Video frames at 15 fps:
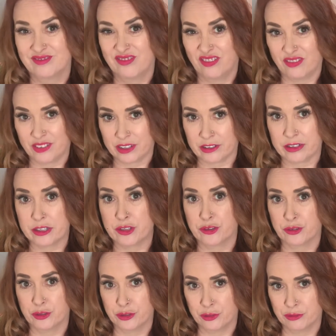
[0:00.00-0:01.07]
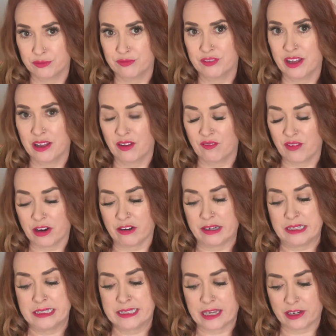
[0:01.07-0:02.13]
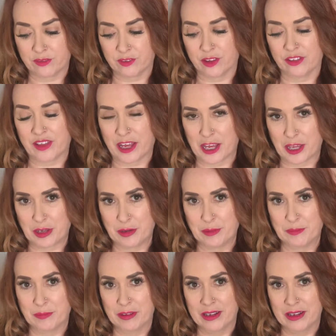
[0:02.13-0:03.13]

Very true. Very insightful. Thank you.